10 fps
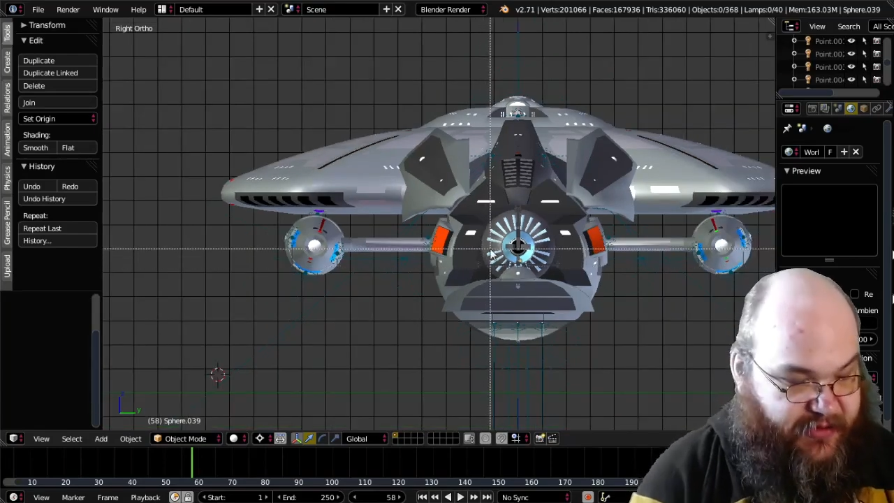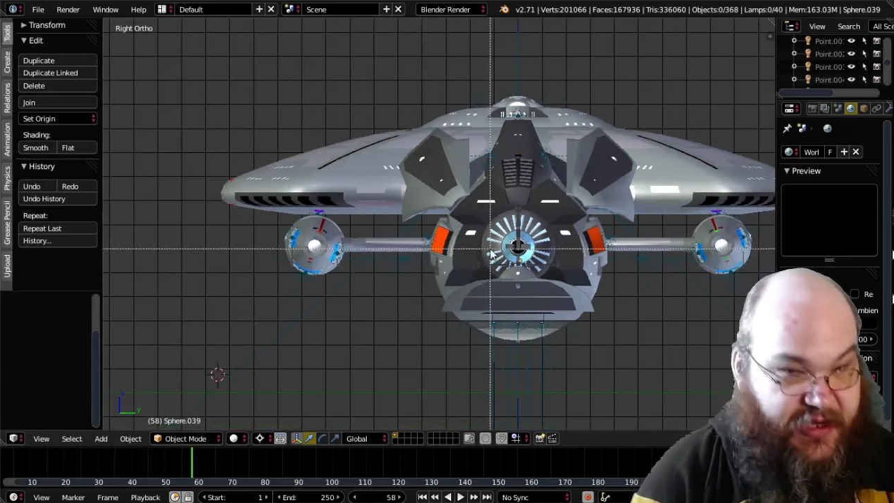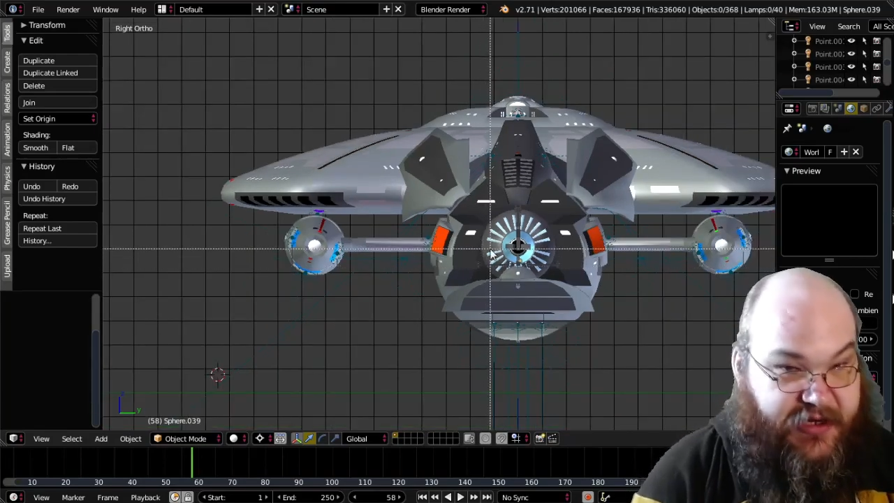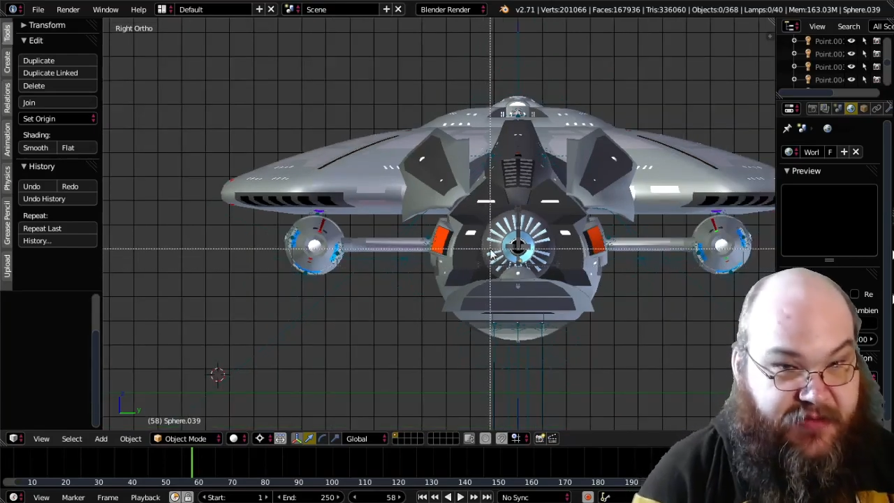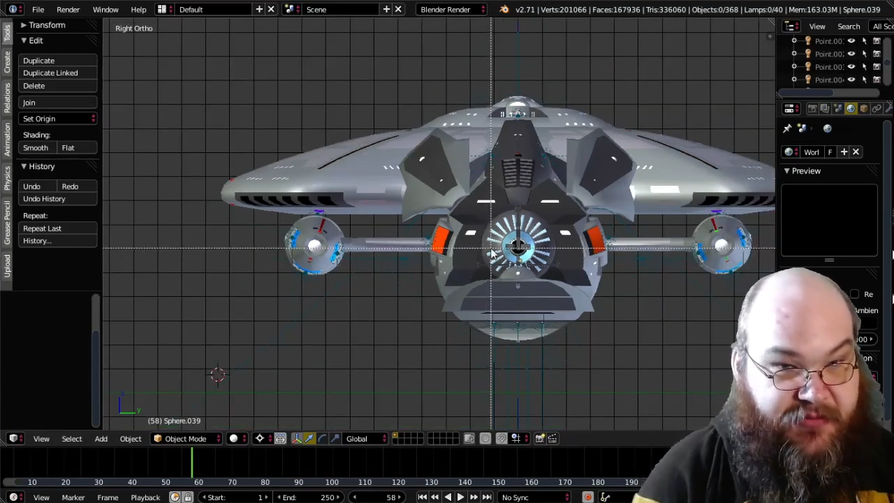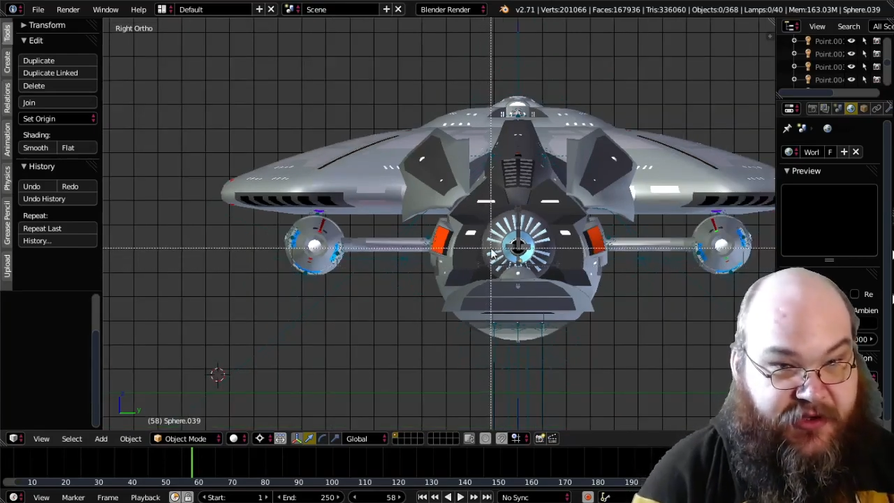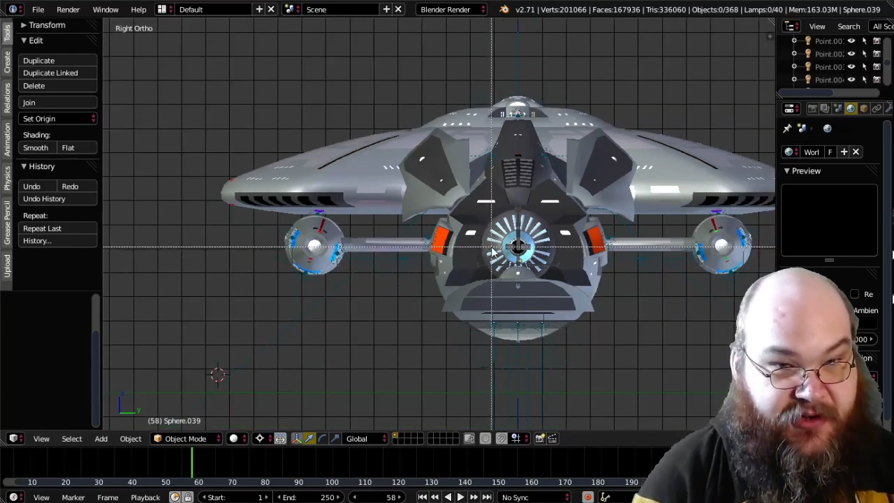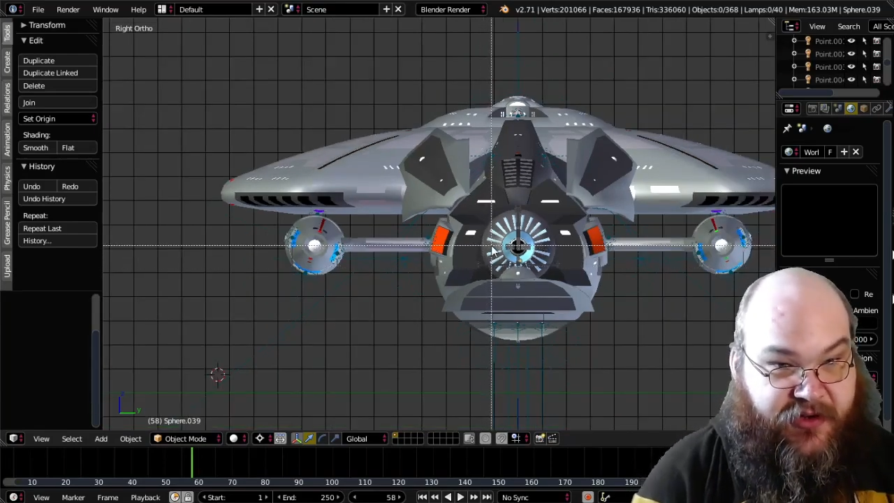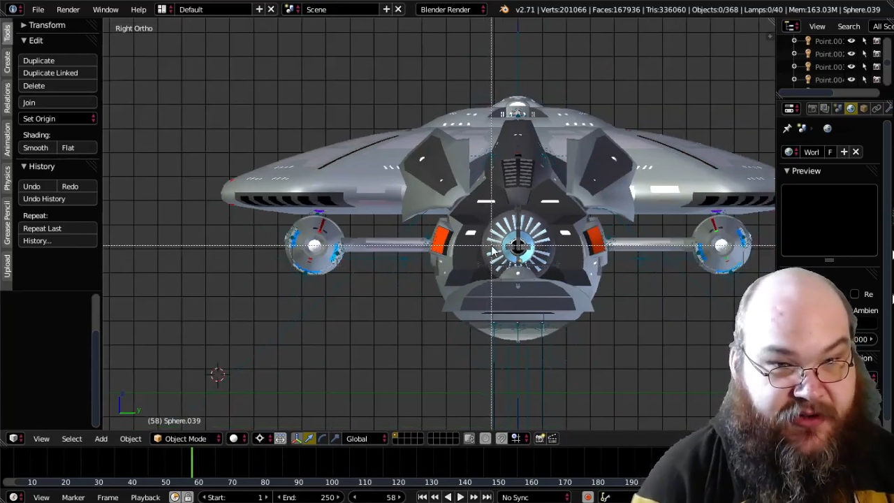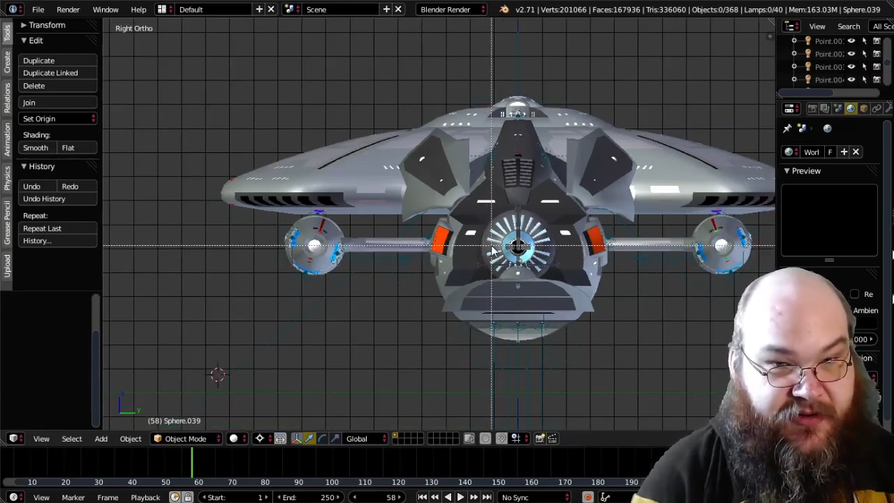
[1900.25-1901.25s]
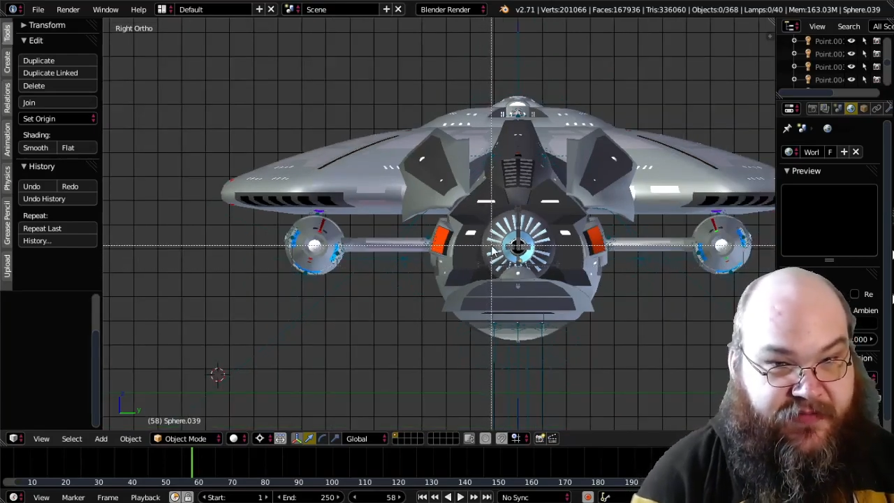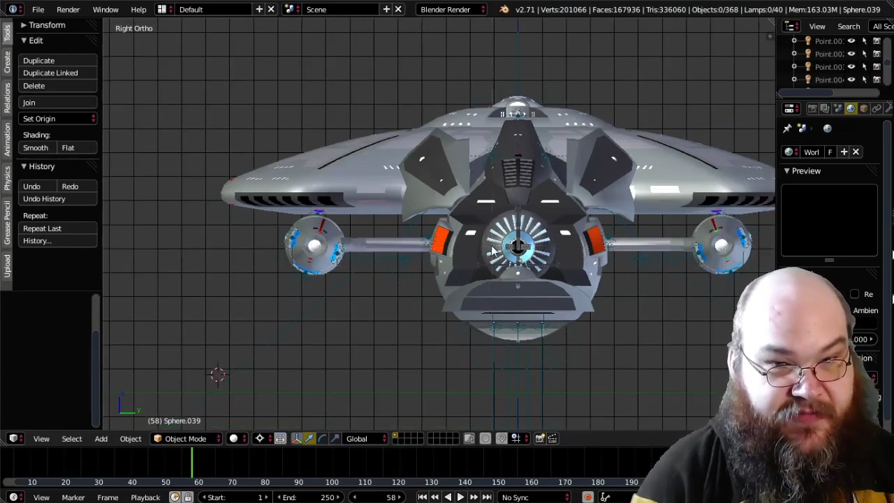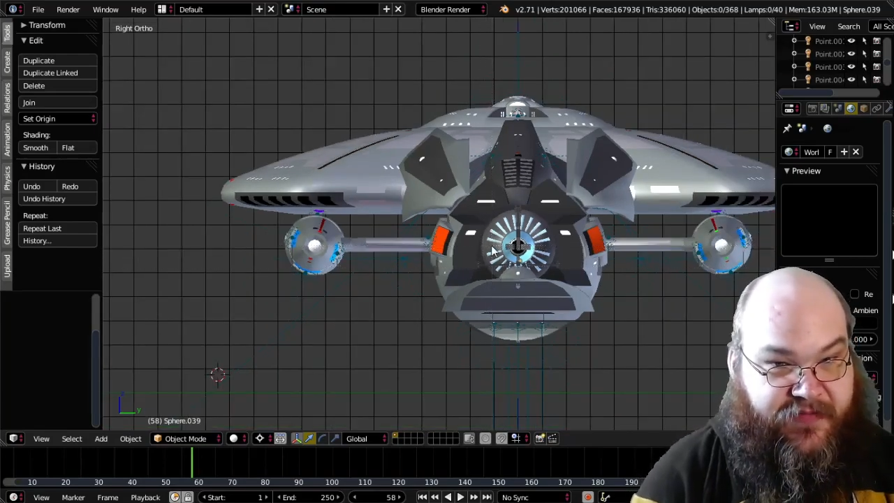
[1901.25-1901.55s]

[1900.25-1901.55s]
lined up with each other.